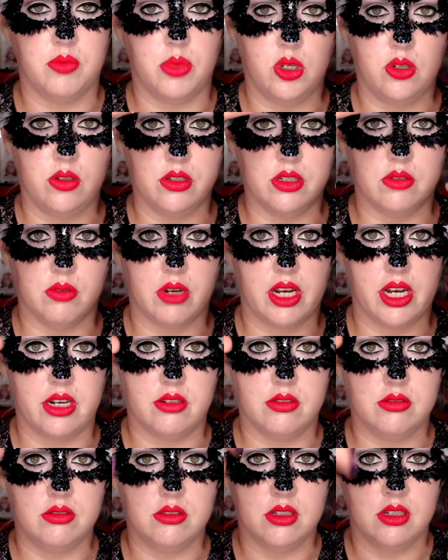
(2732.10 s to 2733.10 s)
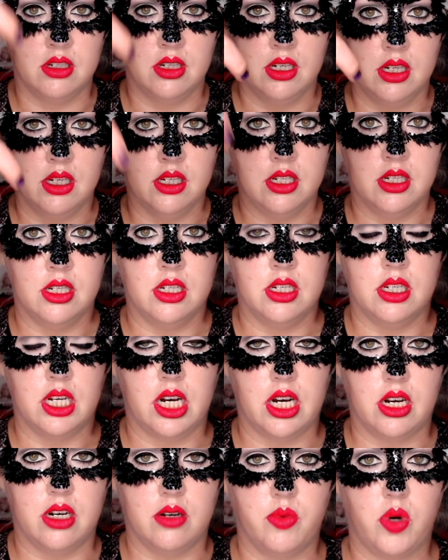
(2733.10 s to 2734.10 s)
pulled around
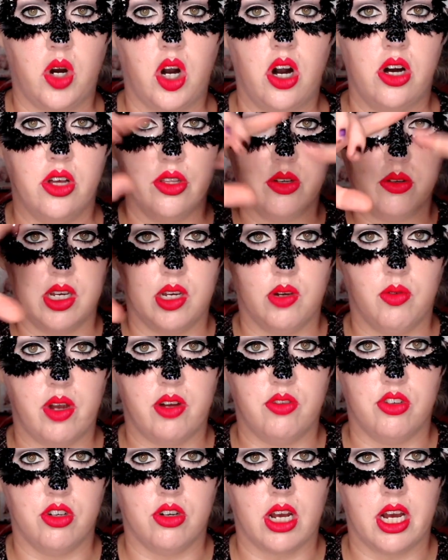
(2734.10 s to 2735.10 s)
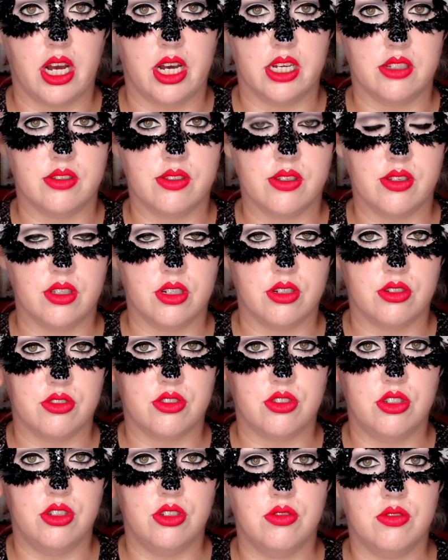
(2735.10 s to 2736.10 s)
all the way around your eye. So there's
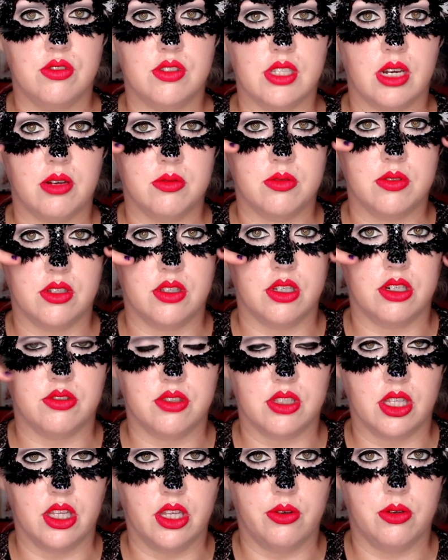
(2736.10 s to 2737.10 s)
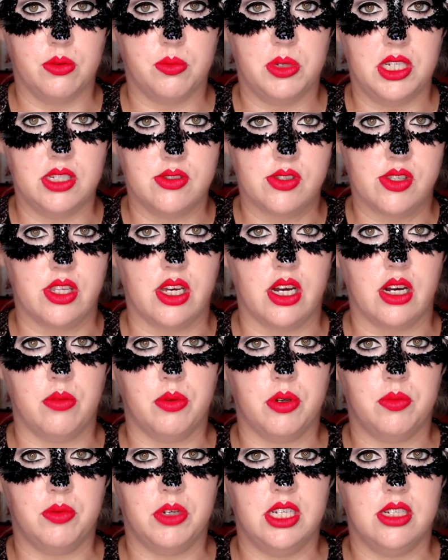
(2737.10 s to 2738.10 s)
two sets. So there's the lower piece and the
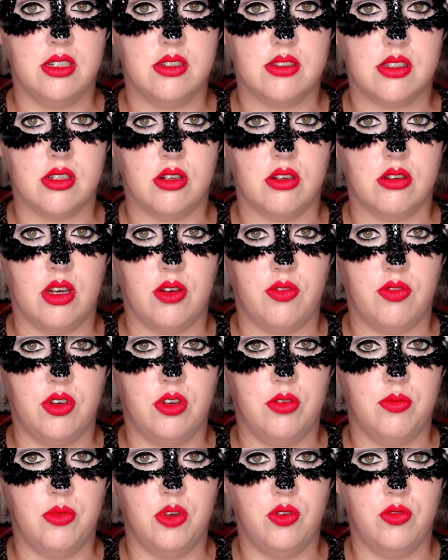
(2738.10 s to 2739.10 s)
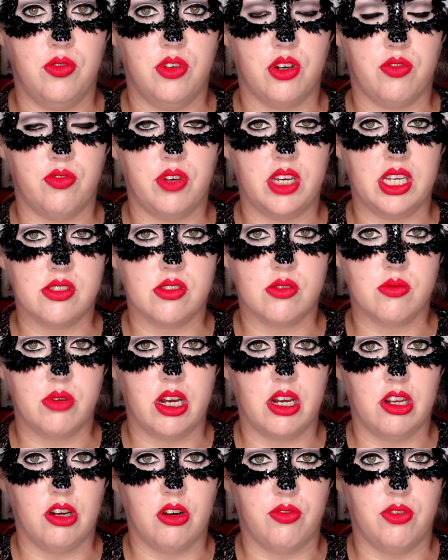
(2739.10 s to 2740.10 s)
upper piece. So if you move your face
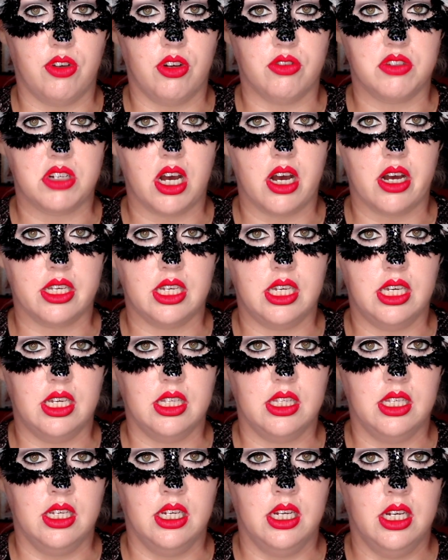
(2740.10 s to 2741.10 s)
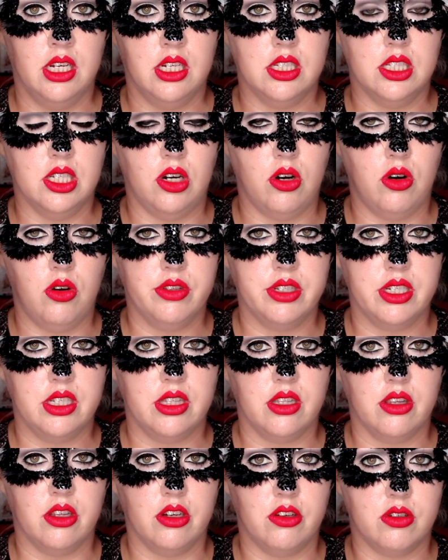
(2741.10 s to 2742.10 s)
around, or if you're talking, only
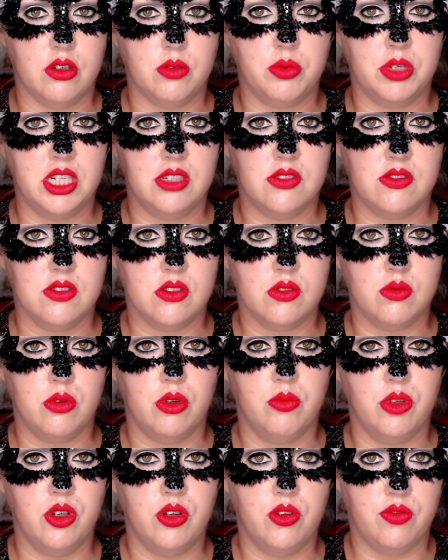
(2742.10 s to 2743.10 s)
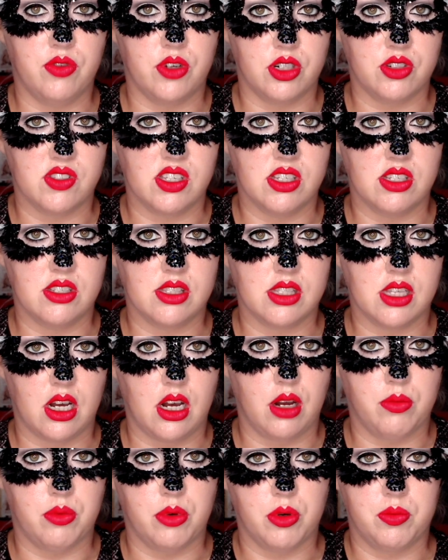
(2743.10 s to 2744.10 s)
the lower pieces will move versus the upper